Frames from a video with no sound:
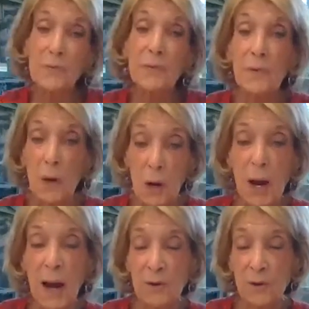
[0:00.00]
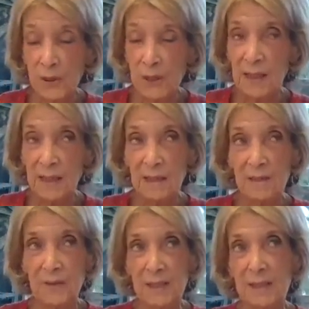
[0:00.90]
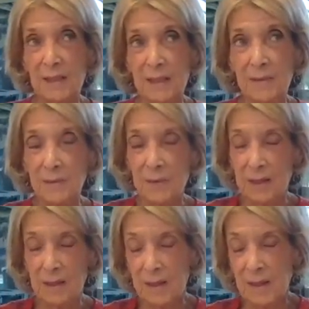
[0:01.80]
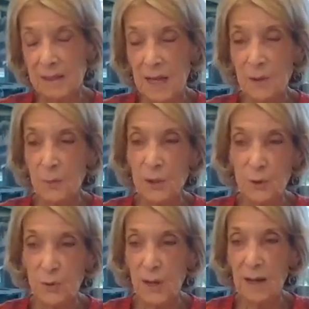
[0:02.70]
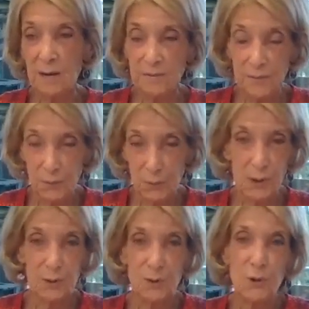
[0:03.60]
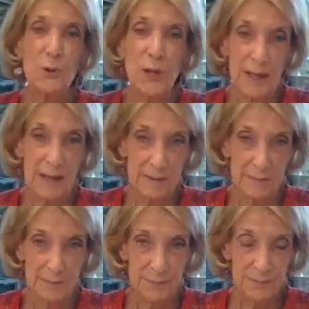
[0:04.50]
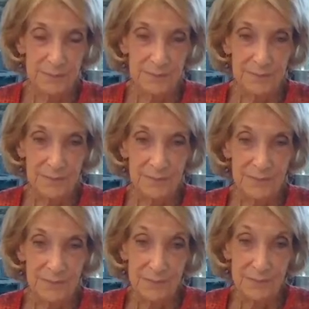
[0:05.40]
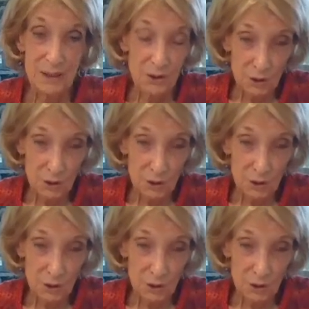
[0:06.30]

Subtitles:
live, I don't think any of us lived like we do now for today, because